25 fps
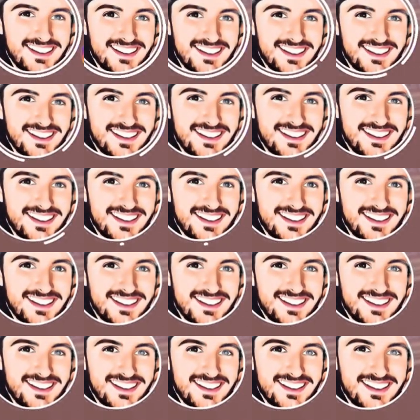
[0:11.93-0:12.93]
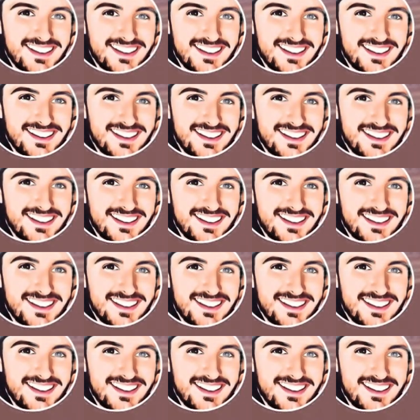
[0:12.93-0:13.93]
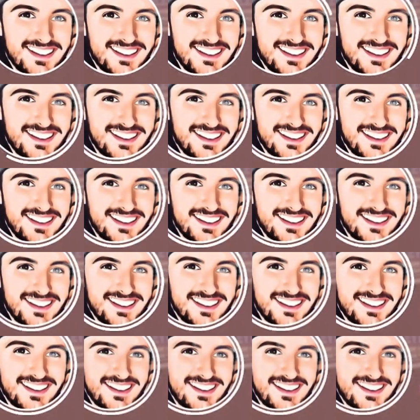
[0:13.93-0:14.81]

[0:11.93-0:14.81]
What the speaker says: (not speaking)